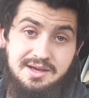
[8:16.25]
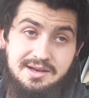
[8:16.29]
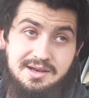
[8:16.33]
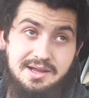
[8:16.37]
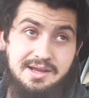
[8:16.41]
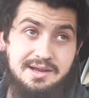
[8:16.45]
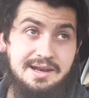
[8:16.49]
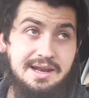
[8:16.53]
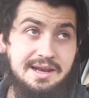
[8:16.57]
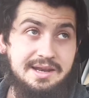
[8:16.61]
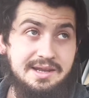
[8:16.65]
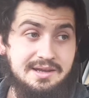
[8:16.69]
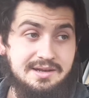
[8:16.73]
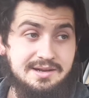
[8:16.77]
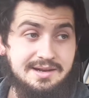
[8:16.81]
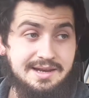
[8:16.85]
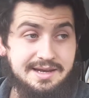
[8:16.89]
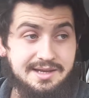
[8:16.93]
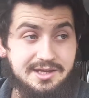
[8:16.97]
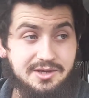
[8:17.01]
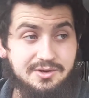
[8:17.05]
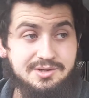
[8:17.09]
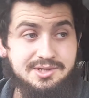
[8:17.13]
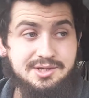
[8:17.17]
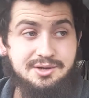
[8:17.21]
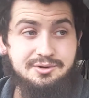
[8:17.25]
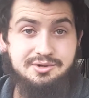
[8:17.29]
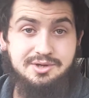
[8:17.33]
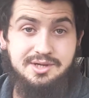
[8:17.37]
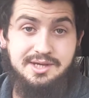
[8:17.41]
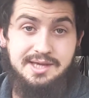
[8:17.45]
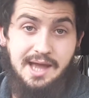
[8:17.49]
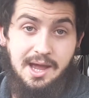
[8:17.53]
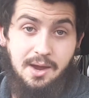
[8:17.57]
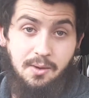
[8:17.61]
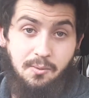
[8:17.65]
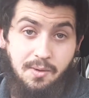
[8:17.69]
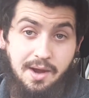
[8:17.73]
Like letting your children
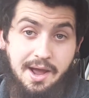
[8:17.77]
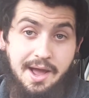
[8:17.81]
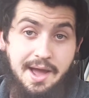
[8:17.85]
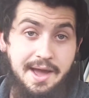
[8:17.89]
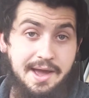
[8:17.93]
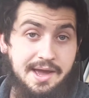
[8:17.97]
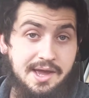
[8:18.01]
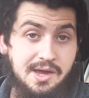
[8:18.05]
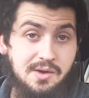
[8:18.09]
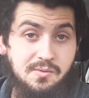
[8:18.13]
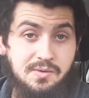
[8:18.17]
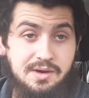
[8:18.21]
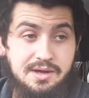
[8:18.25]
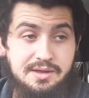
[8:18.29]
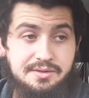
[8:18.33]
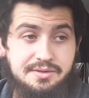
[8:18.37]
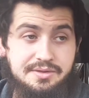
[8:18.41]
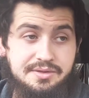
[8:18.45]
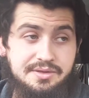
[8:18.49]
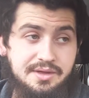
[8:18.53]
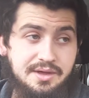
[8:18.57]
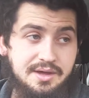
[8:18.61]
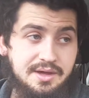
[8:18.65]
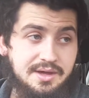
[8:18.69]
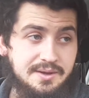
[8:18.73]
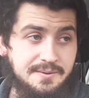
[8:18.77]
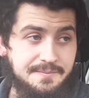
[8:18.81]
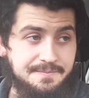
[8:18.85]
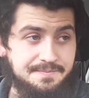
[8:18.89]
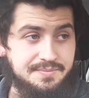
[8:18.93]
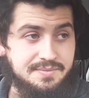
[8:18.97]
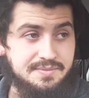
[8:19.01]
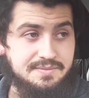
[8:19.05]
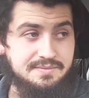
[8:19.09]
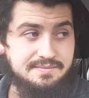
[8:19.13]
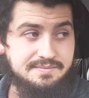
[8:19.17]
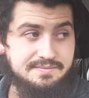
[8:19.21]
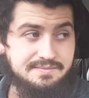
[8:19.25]
get away with
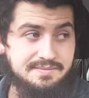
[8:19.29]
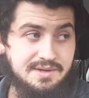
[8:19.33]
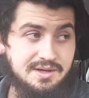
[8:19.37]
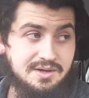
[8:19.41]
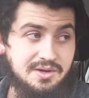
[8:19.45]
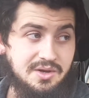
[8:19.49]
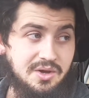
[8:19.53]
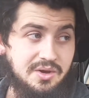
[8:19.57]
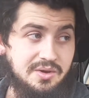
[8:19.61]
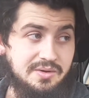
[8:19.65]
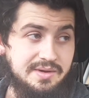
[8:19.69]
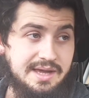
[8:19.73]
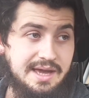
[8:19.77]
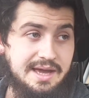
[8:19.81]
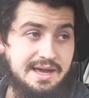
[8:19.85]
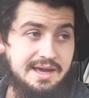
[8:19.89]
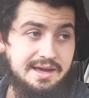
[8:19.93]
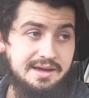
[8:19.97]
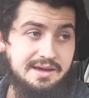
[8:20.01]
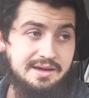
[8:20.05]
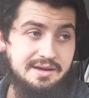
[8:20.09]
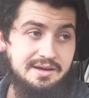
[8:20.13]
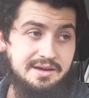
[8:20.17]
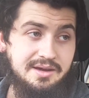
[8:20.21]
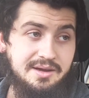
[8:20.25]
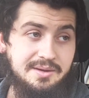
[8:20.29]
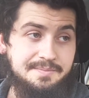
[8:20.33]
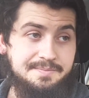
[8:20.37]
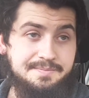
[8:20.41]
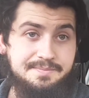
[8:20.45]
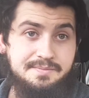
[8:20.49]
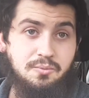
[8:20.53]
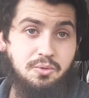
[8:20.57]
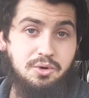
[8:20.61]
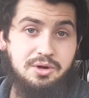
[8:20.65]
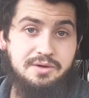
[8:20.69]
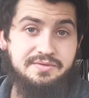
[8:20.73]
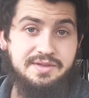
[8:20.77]
getting
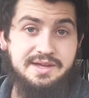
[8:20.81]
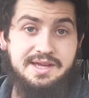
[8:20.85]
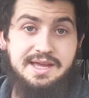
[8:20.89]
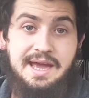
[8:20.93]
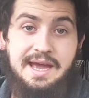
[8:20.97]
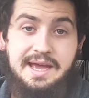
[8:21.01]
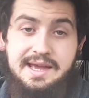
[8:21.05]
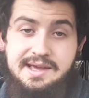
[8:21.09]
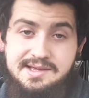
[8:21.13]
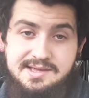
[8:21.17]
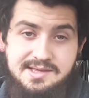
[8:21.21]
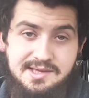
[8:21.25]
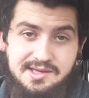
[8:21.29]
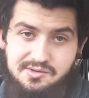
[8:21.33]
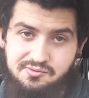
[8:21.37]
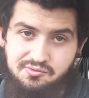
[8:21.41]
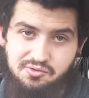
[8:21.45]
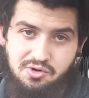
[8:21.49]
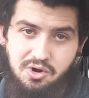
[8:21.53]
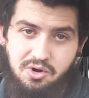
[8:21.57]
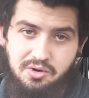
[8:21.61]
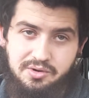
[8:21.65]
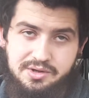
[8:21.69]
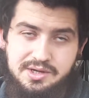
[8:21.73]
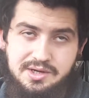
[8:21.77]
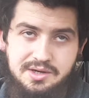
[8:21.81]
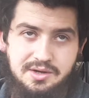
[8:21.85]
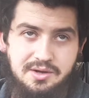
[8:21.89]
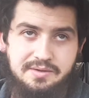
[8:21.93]
one of the cases wrong.